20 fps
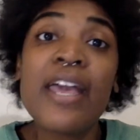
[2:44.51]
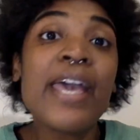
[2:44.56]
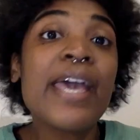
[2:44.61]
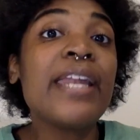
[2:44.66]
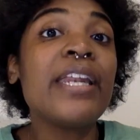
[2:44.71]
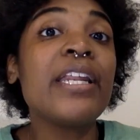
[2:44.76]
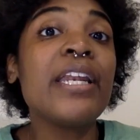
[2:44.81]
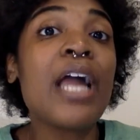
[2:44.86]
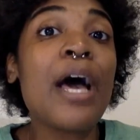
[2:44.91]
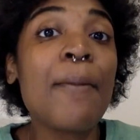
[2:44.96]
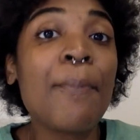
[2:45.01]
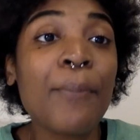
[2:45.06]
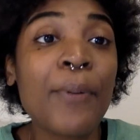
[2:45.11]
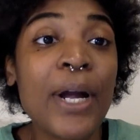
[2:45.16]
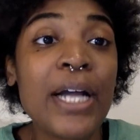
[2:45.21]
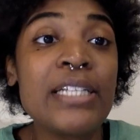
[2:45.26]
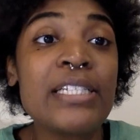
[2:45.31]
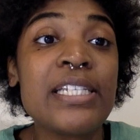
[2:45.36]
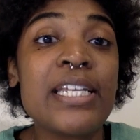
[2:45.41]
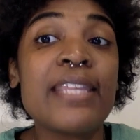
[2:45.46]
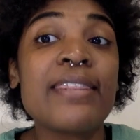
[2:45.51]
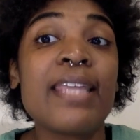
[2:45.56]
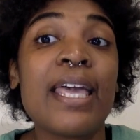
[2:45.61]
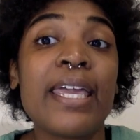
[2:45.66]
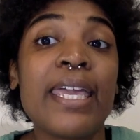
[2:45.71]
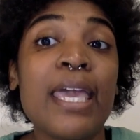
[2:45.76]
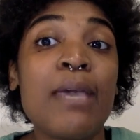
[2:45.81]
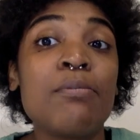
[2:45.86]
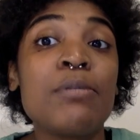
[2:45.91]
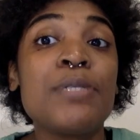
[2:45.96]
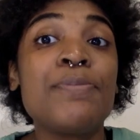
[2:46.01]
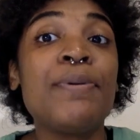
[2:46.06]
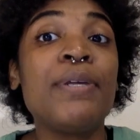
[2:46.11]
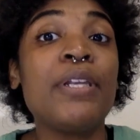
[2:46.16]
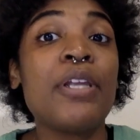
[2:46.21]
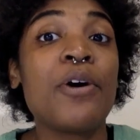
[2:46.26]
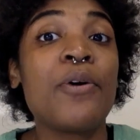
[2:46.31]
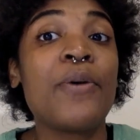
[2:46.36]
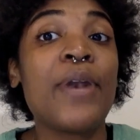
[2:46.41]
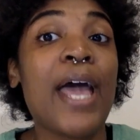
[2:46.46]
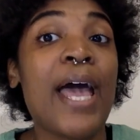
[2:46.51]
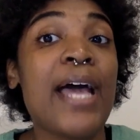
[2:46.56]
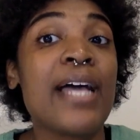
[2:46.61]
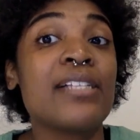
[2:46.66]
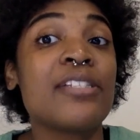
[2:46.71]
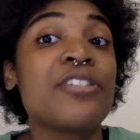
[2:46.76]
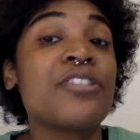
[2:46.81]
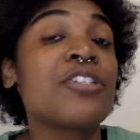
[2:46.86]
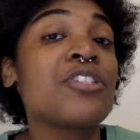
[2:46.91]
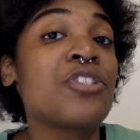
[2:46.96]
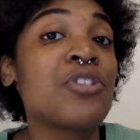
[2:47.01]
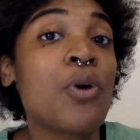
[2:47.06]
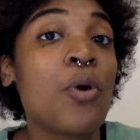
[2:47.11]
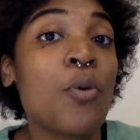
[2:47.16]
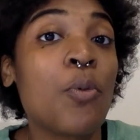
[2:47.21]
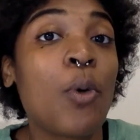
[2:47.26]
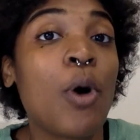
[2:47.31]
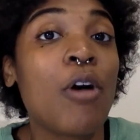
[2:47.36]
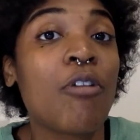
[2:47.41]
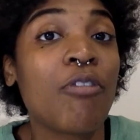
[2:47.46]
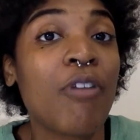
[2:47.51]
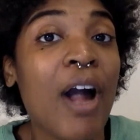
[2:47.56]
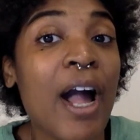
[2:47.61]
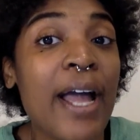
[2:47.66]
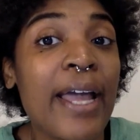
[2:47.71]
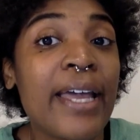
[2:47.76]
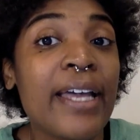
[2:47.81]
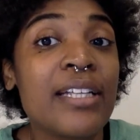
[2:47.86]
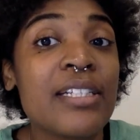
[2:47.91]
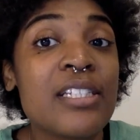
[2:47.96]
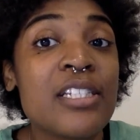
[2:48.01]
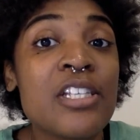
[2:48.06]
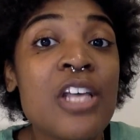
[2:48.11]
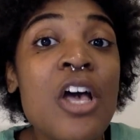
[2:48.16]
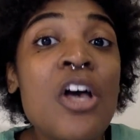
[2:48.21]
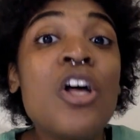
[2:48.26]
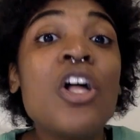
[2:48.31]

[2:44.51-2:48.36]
in an uprising that came to be known as the Stonewall Riots,